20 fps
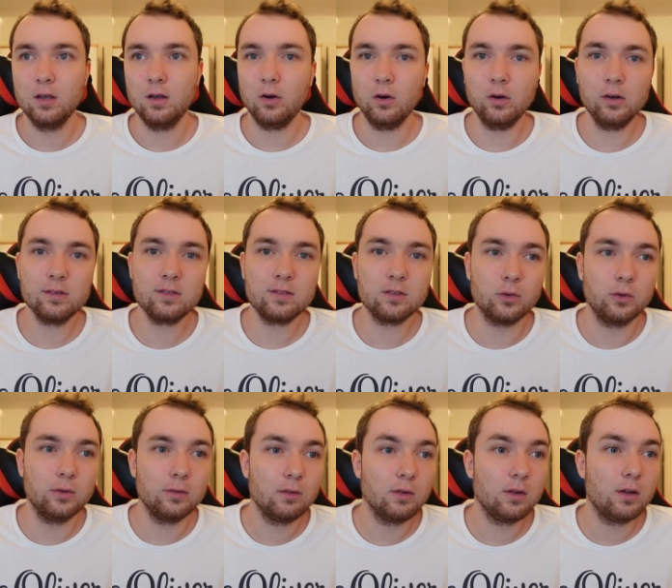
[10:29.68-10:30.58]

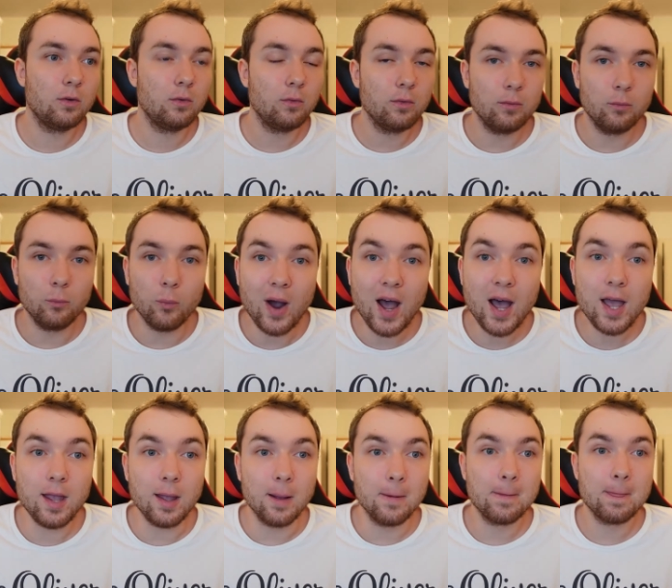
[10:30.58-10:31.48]
Also,
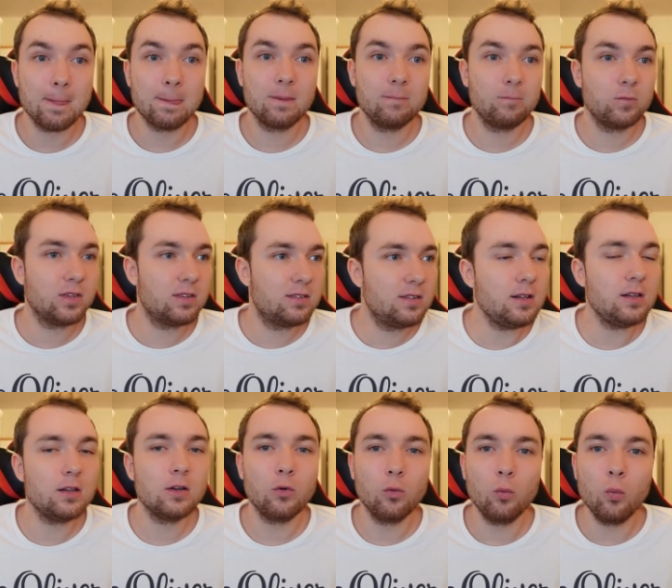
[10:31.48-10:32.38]
why?
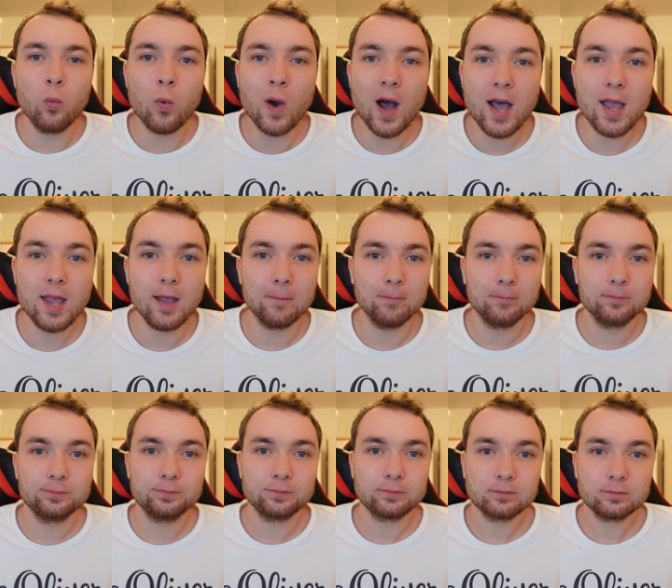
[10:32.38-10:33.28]
Still, why
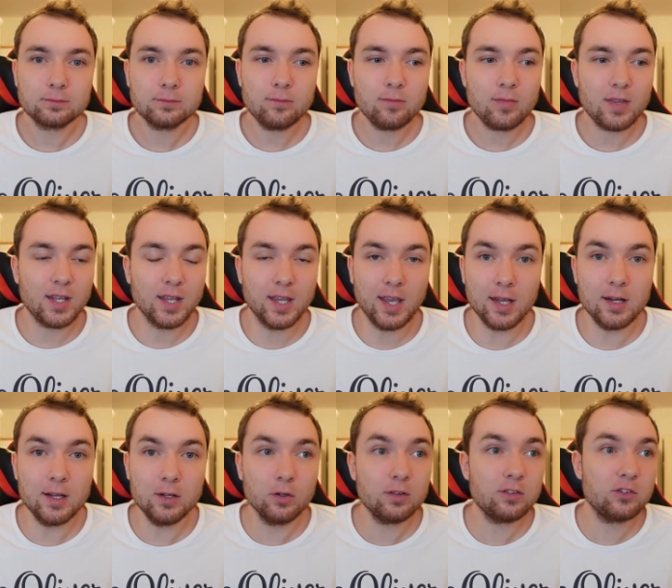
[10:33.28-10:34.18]
can
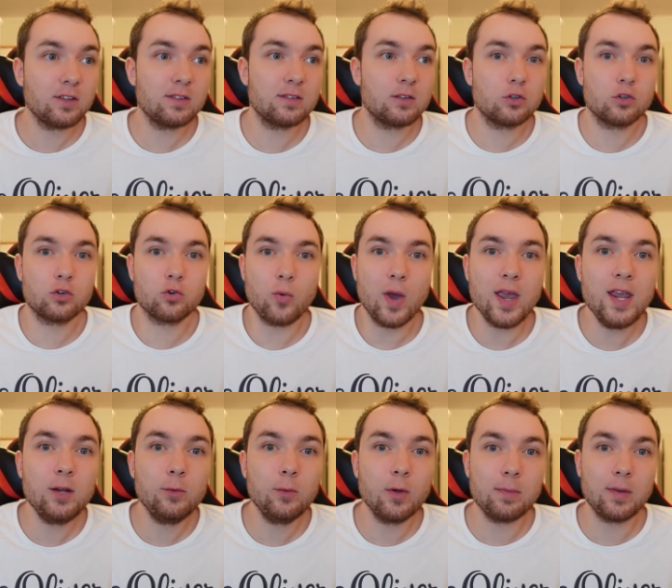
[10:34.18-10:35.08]
I not just
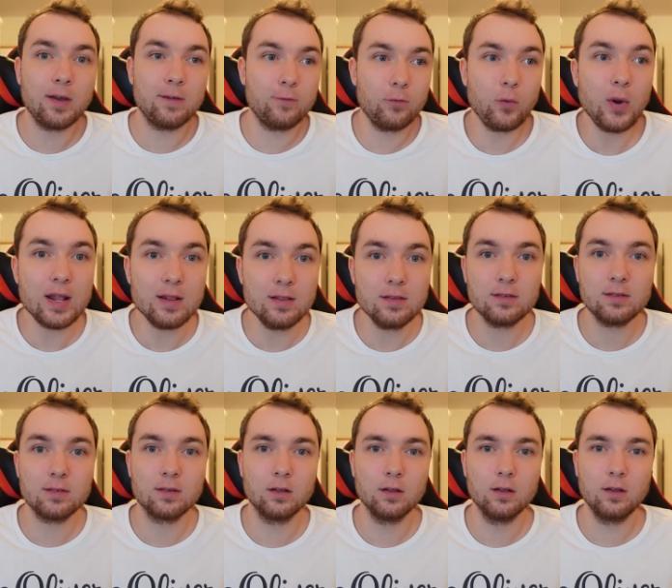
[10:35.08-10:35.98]
trade with my
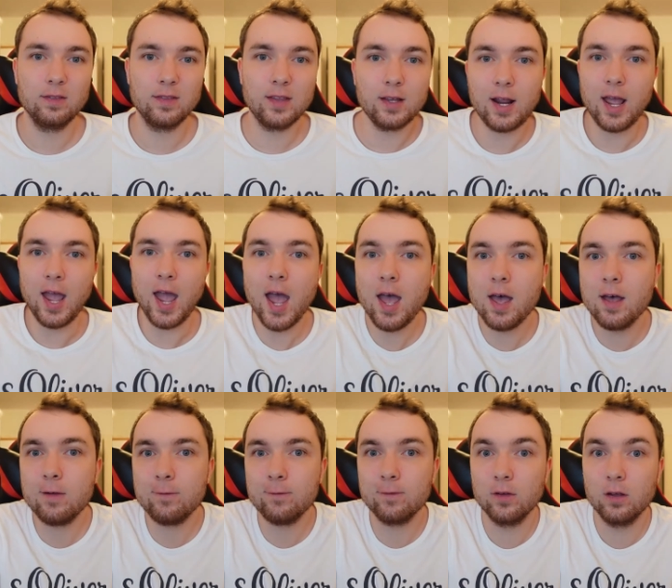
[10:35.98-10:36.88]
friends that I
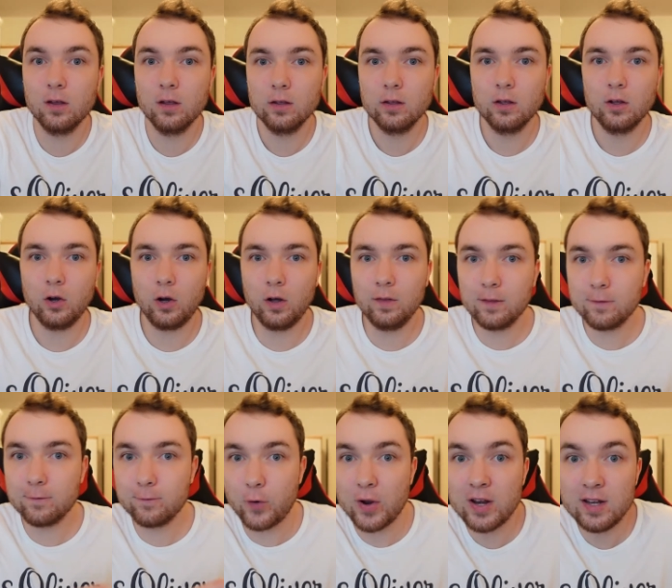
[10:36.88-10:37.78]
have on the
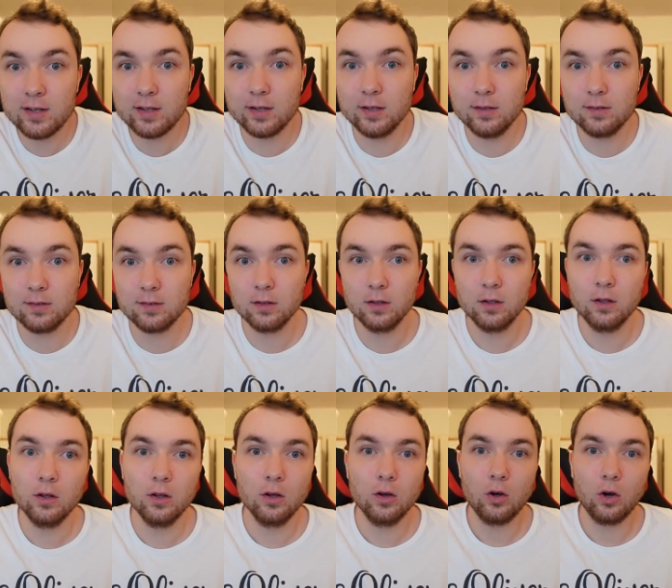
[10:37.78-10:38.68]
friend list
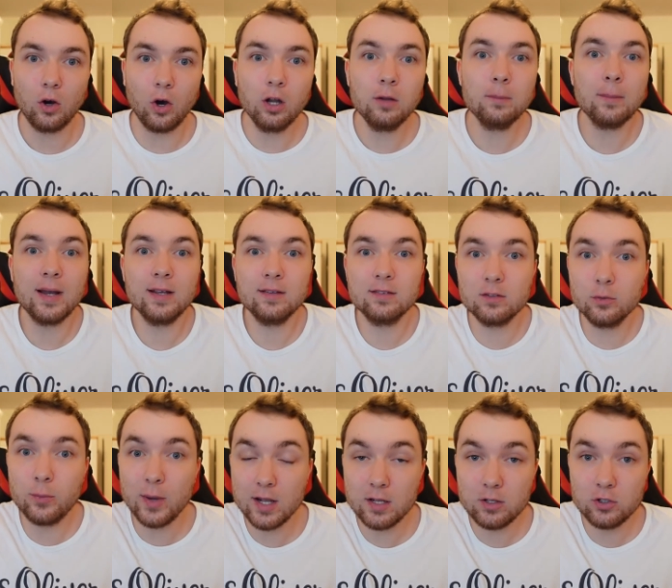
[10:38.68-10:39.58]
on my
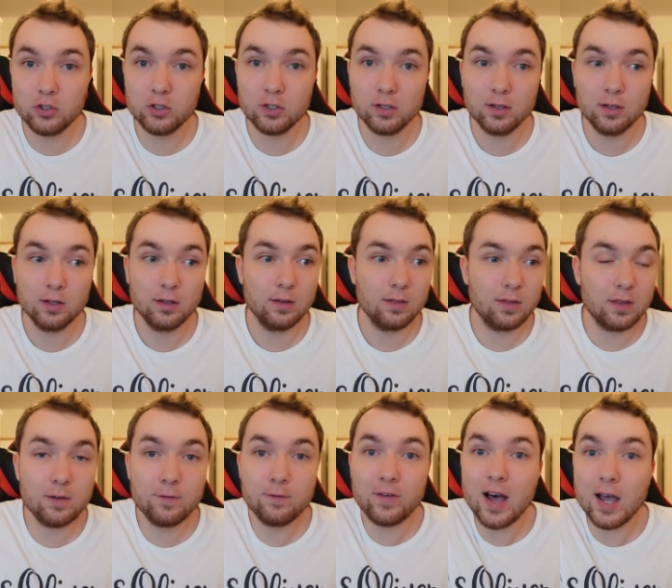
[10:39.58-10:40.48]
Switch, the
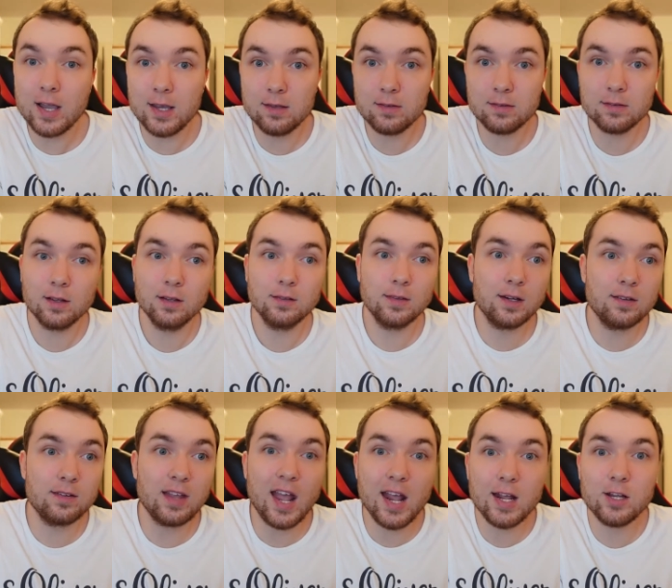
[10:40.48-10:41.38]
device that
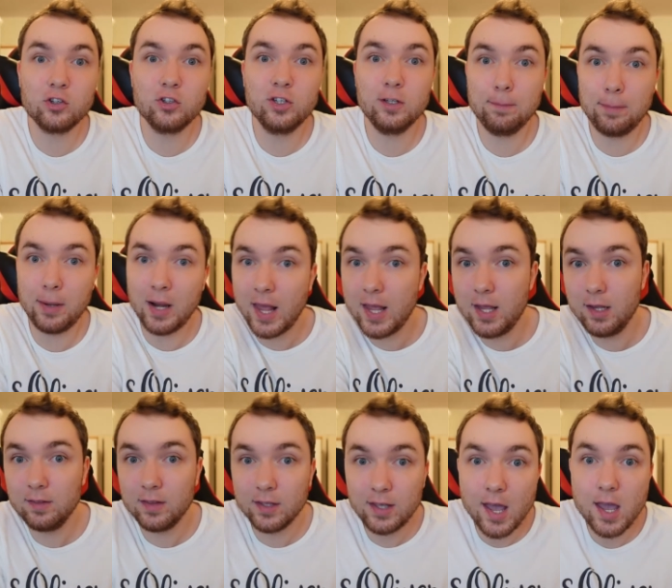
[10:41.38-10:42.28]
is actually playing
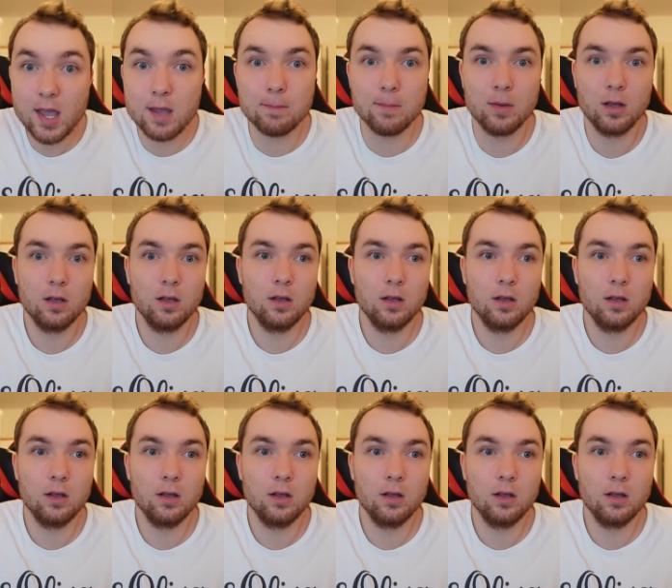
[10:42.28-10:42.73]
the game?